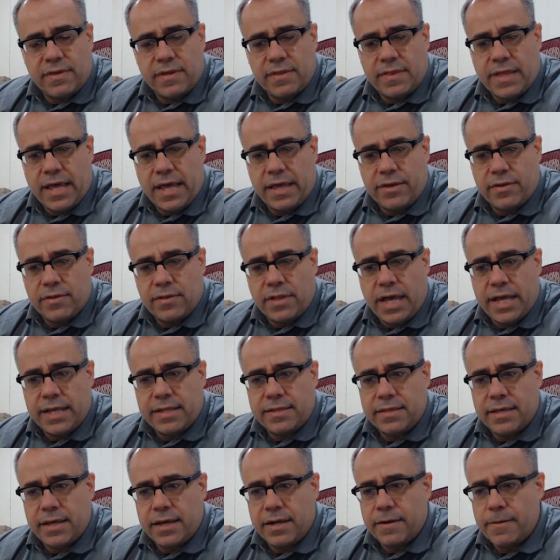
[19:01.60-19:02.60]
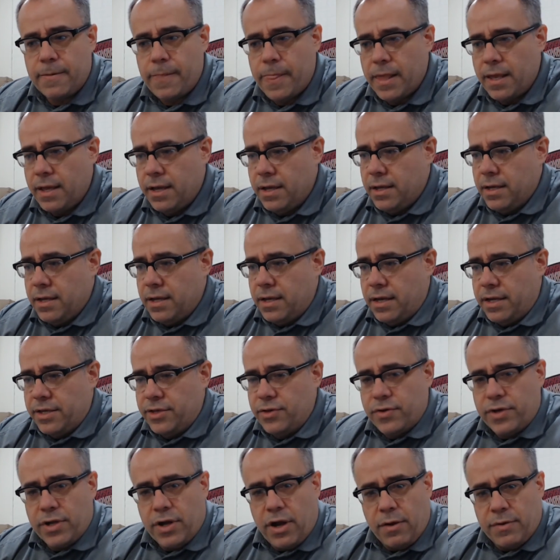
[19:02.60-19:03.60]
that you like there.
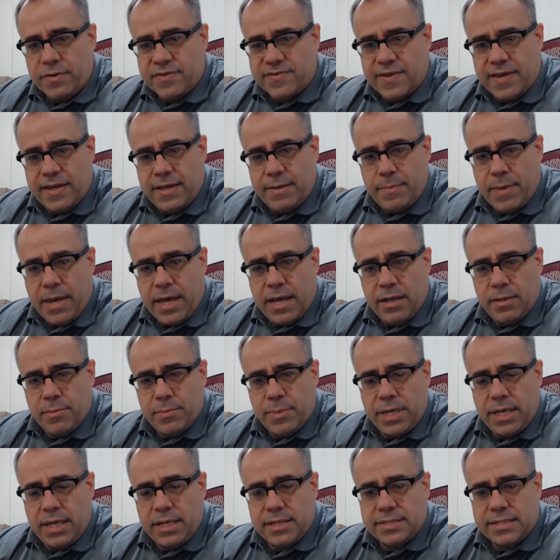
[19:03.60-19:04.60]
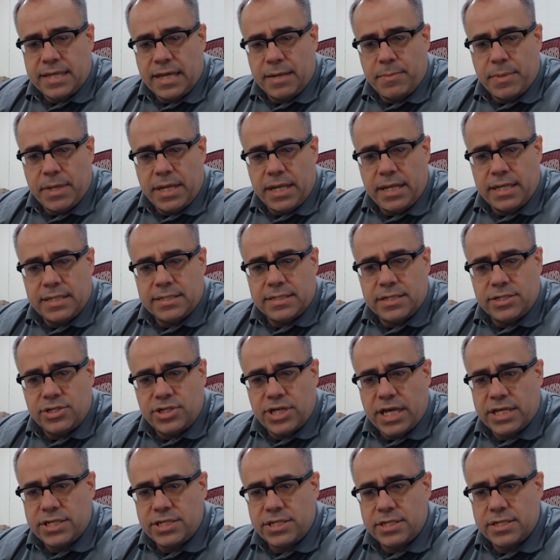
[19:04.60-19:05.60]
You can always email me, send me any
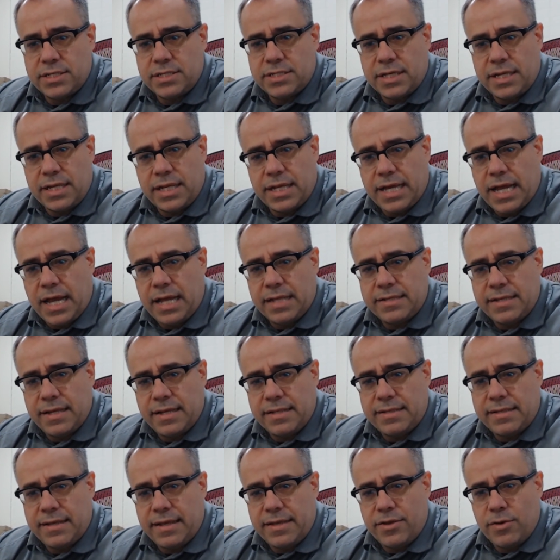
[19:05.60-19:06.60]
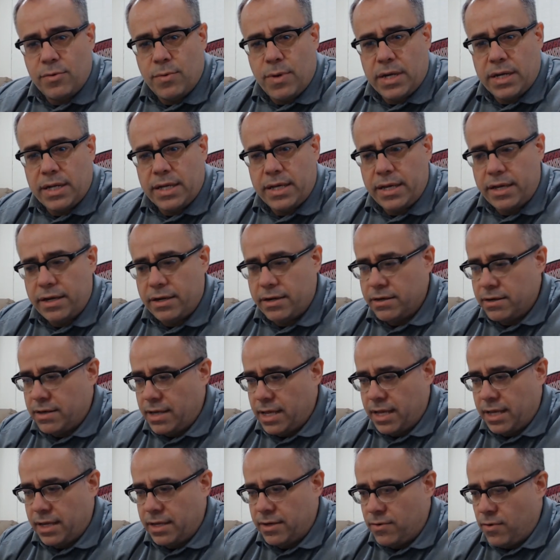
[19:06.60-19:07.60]
suggestions, any content that you want to hear,
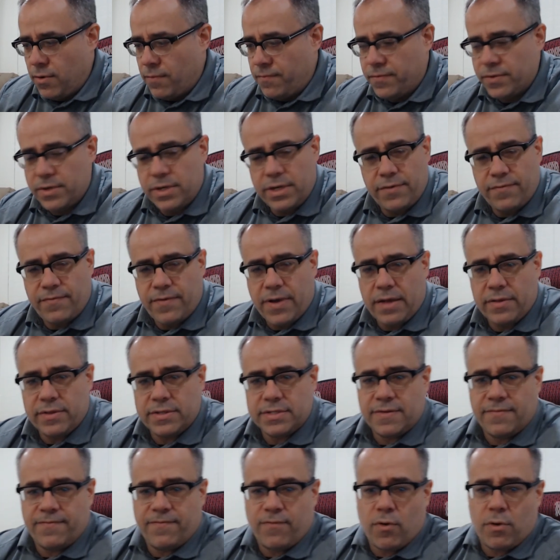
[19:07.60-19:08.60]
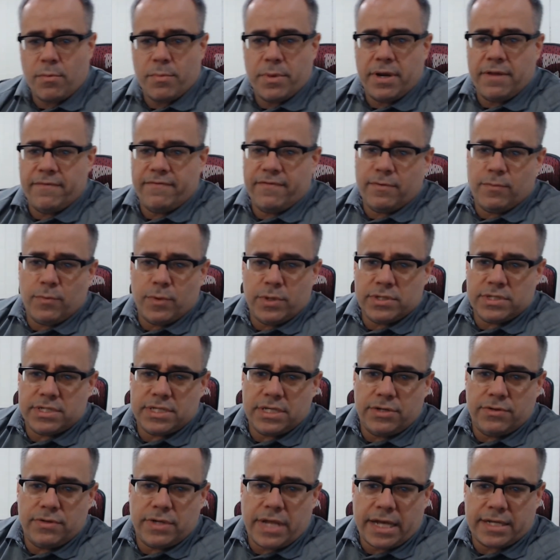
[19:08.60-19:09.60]
and hopefully you found this informative, and we'll see
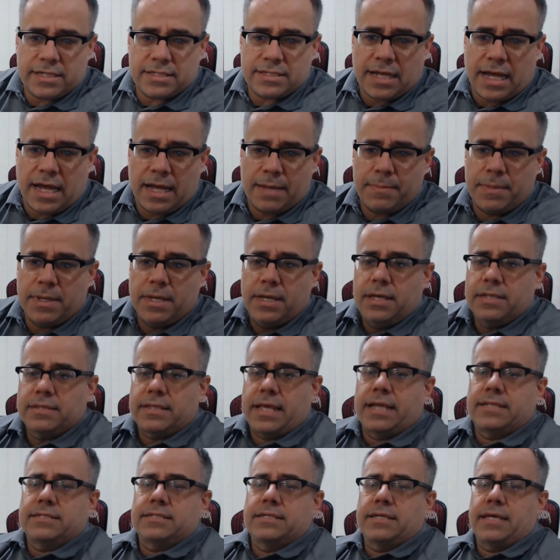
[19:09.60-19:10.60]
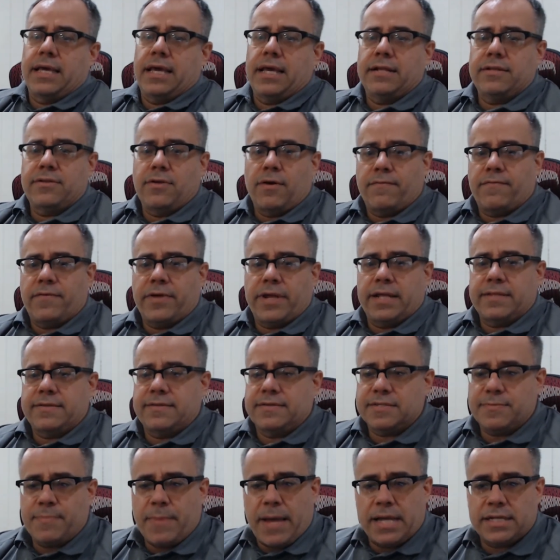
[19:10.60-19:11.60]
you next time. Thanks again. Don't forget to
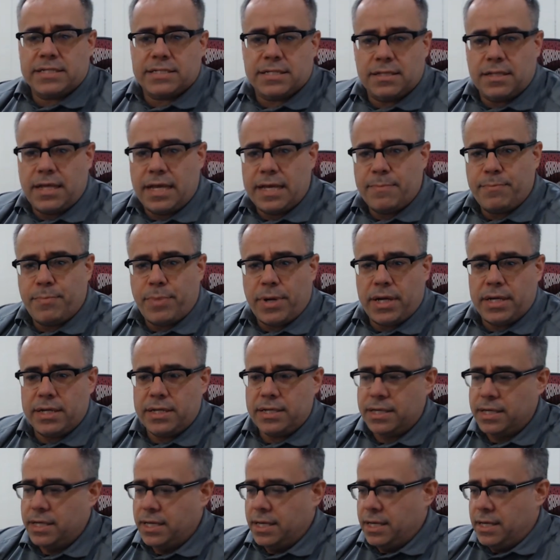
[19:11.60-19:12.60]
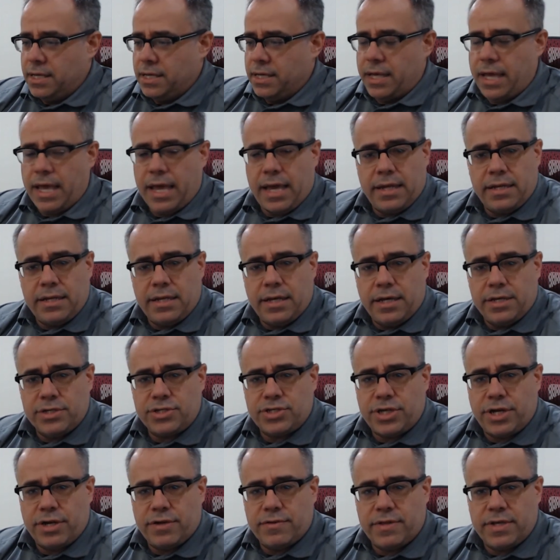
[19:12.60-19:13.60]
smash the like button and
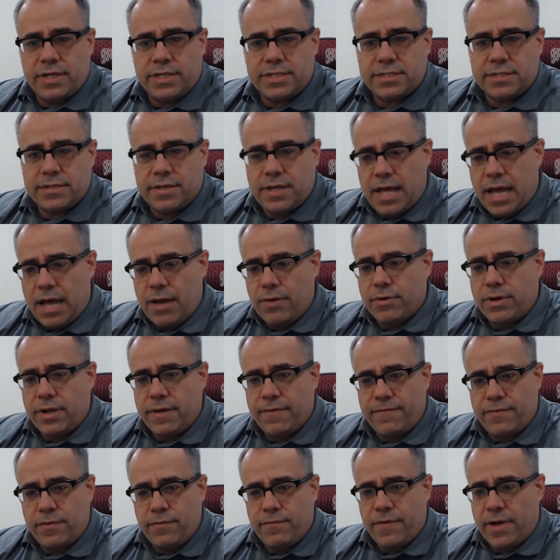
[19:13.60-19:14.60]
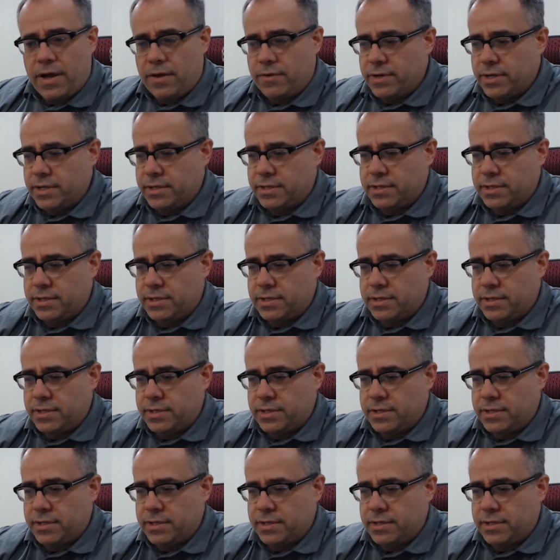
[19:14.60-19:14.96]
share this out if you found it